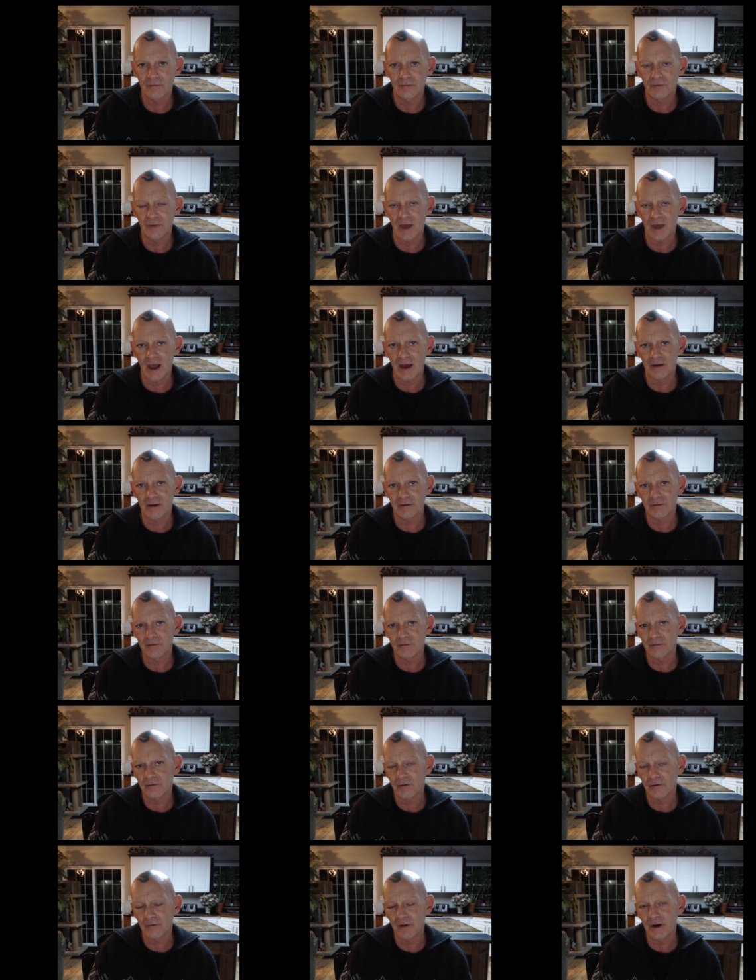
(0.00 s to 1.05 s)
that
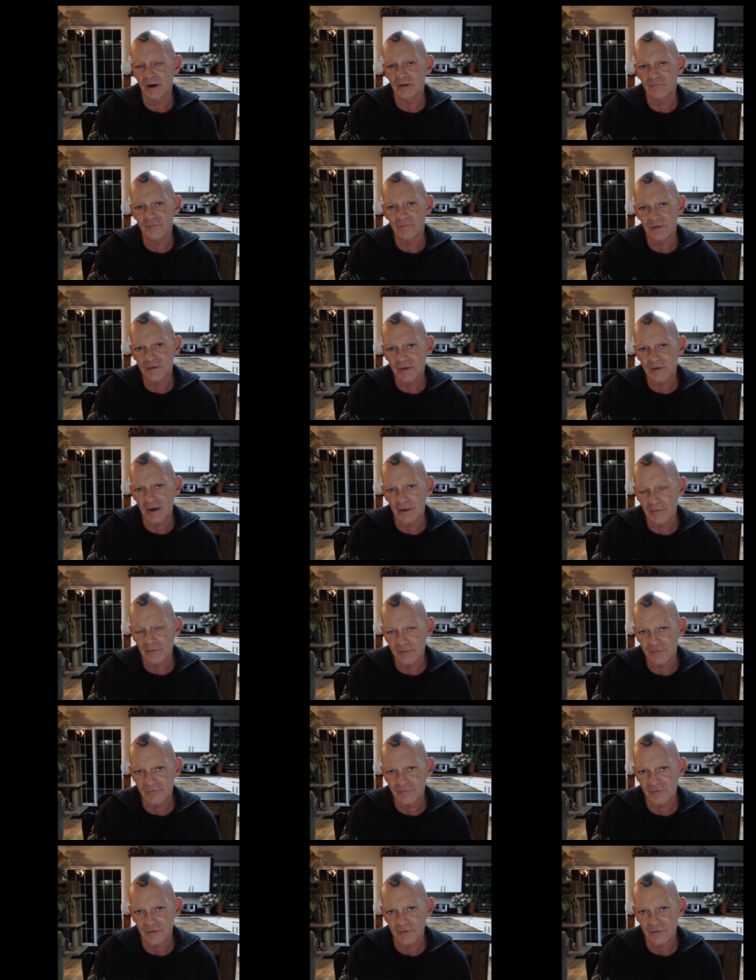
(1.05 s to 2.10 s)
creative
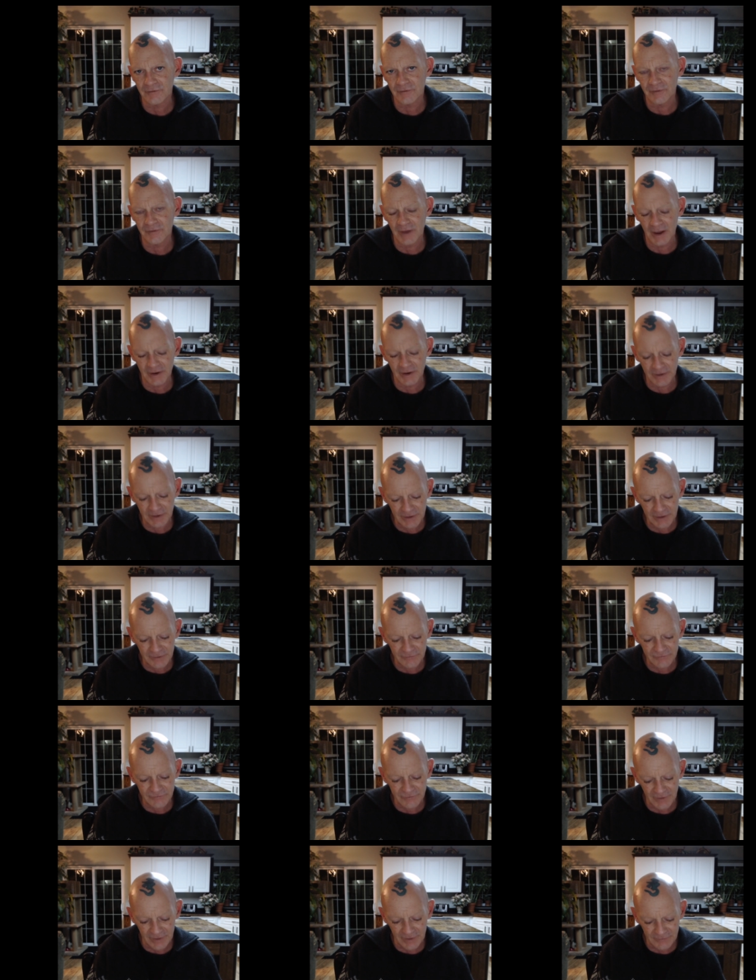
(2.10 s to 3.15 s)
intelligence that
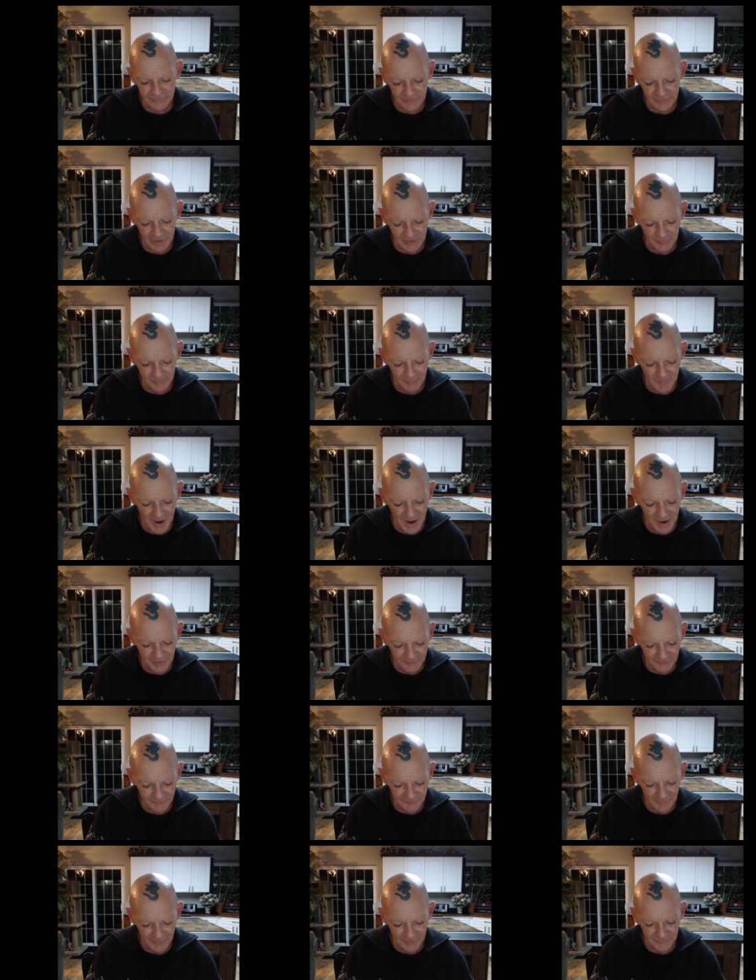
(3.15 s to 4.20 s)
is us and
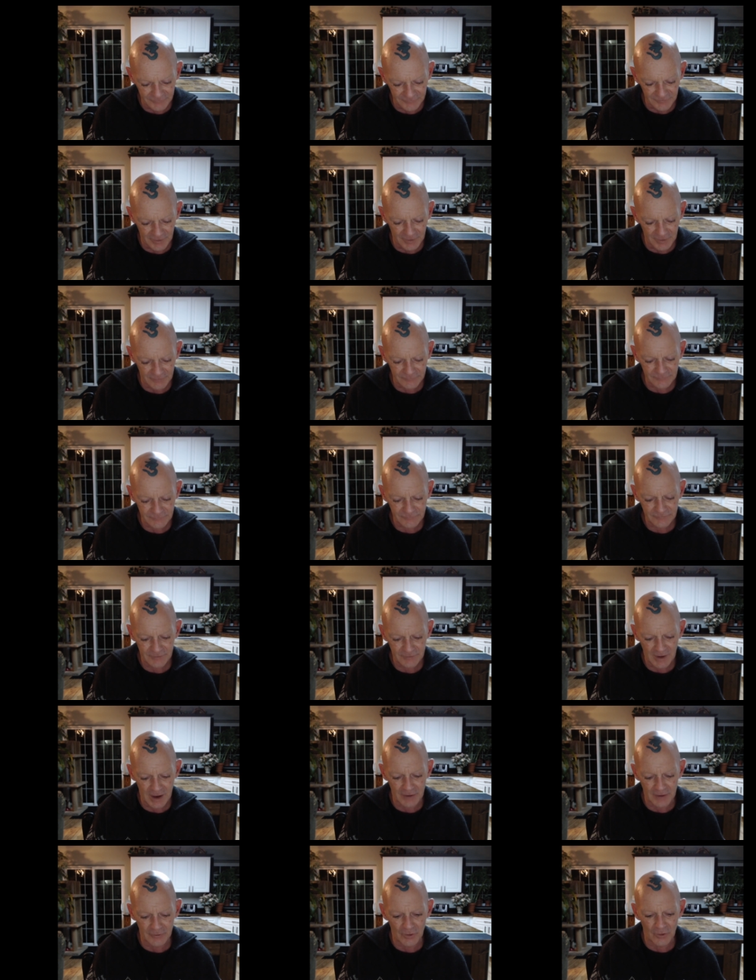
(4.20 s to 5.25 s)
manifests us
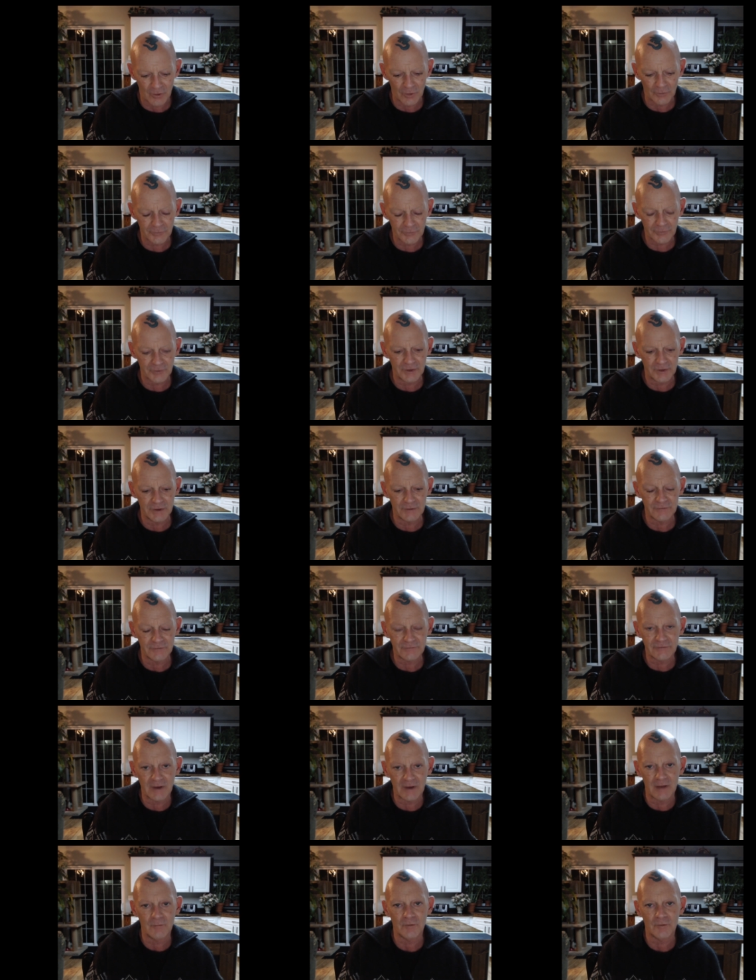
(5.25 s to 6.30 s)
and all things
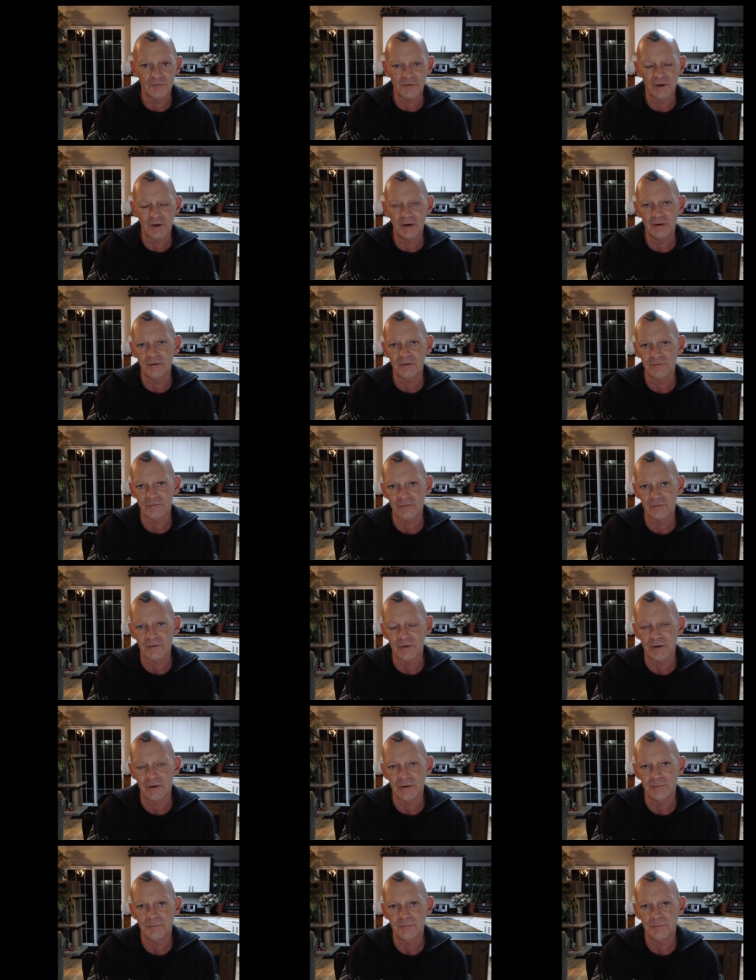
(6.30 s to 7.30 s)
simultaneously